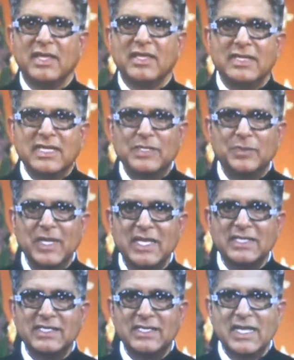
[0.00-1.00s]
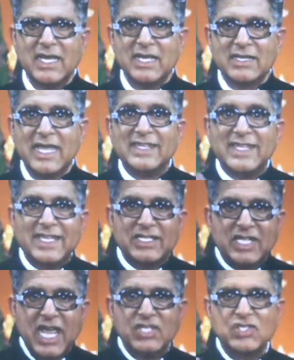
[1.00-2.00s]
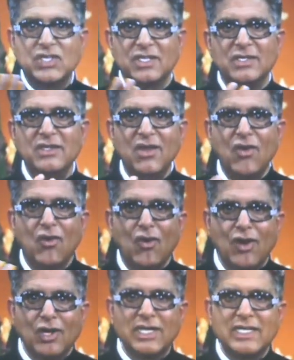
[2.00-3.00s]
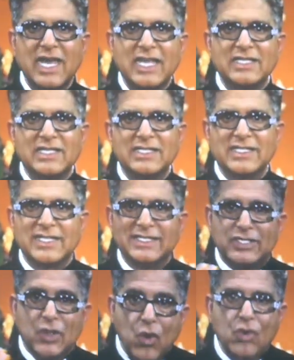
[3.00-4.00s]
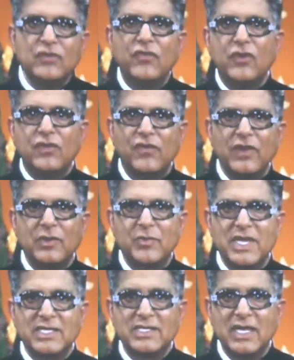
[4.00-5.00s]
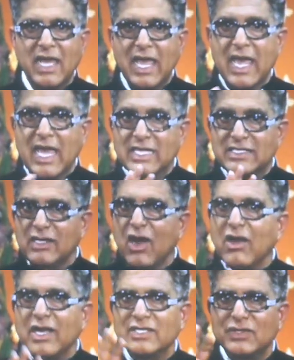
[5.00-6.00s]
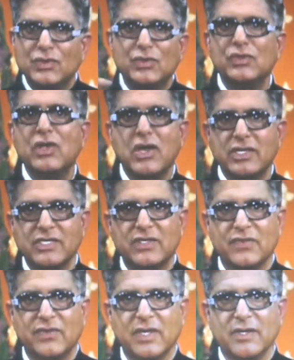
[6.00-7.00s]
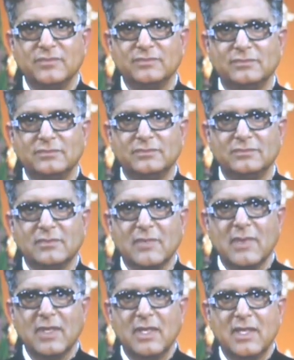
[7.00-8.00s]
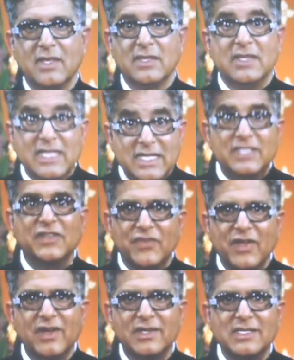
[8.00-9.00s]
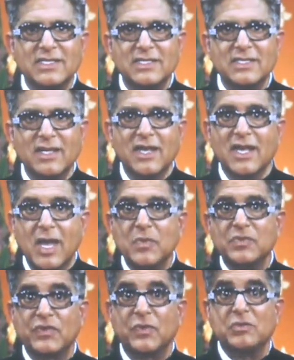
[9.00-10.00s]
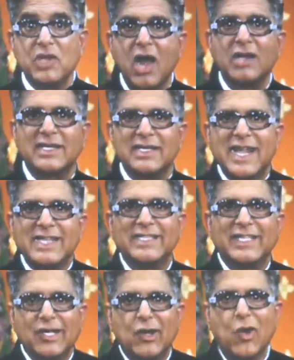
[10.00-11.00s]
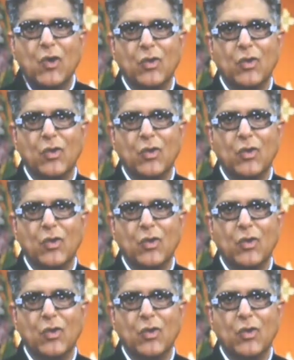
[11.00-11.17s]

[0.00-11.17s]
This means that the intention organizes its own fulfillment as long as you do not interfere. The interference comes from not letting go.